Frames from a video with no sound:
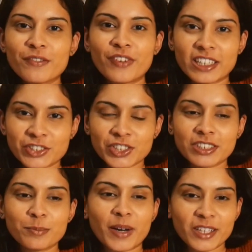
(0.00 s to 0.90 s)

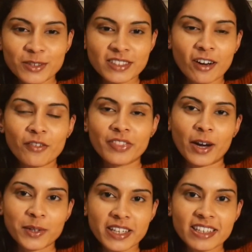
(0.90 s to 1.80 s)
function by yourself
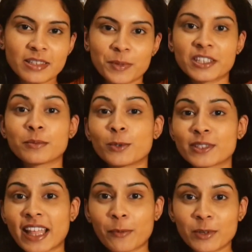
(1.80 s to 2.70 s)
nowadays, because most
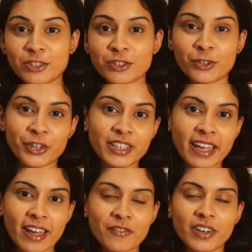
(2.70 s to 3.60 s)
languages already
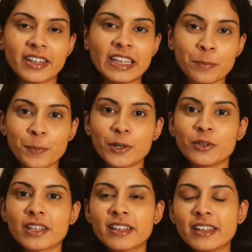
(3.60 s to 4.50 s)
have an inbuilt
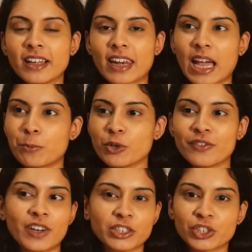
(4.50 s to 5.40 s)
library
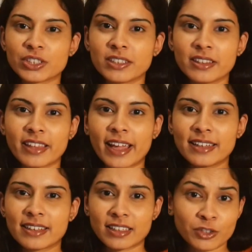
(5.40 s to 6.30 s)
function that
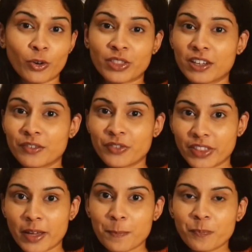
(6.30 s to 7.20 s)
does sorting for
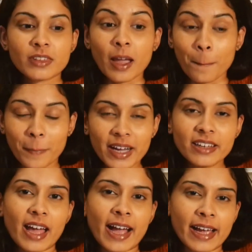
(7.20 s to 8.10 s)
them. But
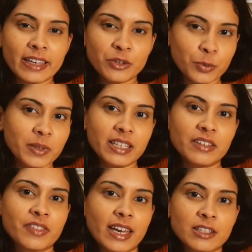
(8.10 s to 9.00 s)
I do believe
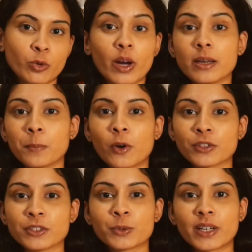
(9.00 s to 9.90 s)
that it's quite
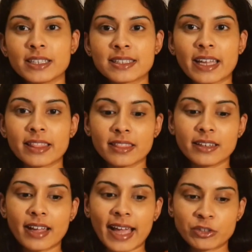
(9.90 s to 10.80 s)
important to understand the
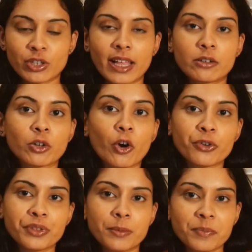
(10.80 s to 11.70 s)
actual
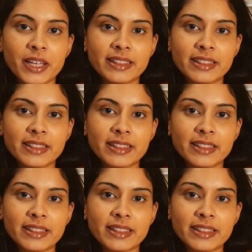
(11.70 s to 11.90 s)
algorithm that